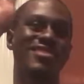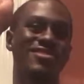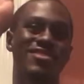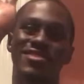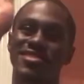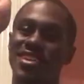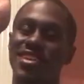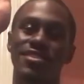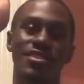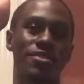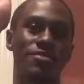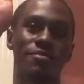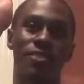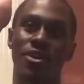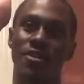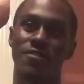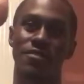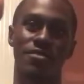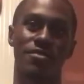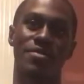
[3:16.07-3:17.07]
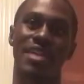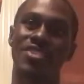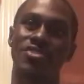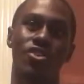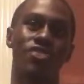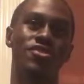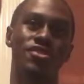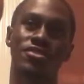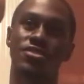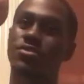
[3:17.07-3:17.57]
ain't just any Mark Phillips. That's
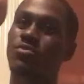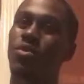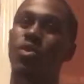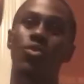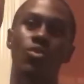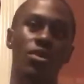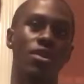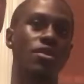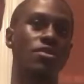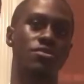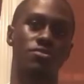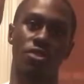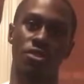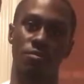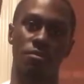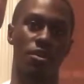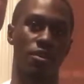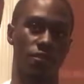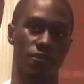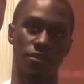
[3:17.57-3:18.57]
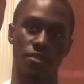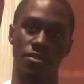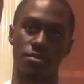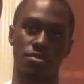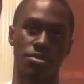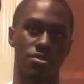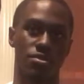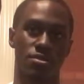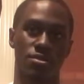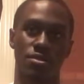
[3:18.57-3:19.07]
R D C World one Mark
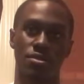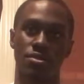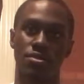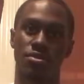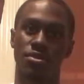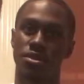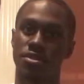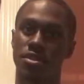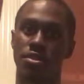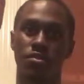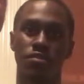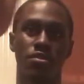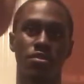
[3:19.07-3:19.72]
Phillips. Let's get